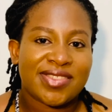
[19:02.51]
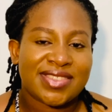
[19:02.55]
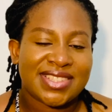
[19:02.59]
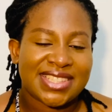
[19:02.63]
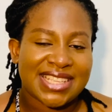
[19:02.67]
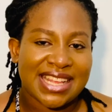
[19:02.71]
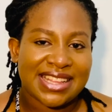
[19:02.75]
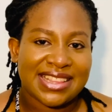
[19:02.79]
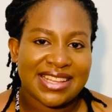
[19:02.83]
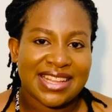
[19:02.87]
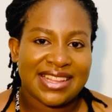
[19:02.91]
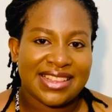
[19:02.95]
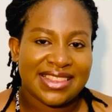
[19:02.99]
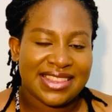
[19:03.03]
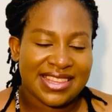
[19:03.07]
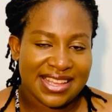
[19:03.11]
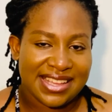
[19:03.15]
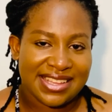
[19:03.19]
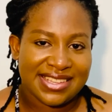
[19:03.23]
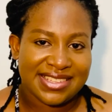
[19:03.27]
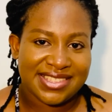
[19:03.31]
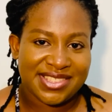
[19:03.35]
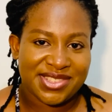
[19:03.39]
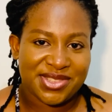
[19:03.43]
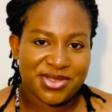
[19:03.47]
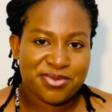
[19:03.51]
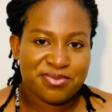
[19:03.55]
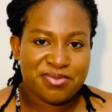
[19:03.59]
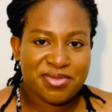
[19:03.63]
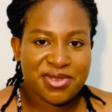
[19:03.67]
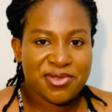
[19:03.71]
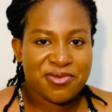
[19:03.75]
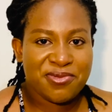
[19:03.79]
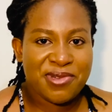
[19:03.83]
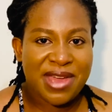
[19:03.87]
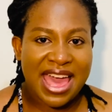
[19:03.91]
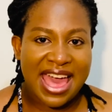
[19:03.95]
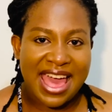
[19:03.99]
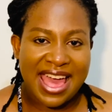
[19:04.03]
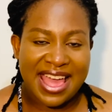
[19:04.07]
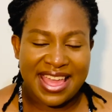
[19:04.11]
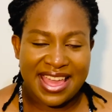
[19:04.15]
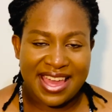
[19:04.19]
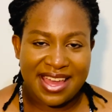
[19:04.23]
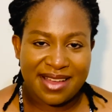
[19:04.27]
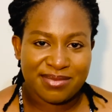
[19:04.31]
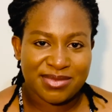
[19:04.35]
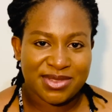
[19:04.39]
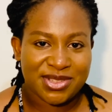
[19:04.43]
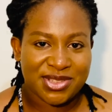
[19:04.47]
certain things to be where I
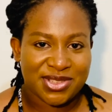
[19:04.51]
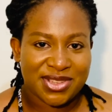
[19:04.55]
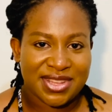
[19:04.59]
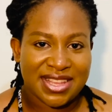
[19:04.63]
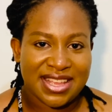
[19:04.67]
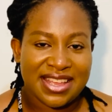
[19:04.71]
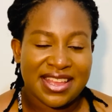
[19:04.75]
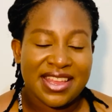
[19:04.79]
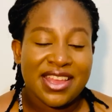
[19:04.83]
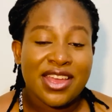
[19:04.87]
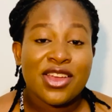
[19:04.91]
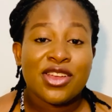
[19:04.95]
am today.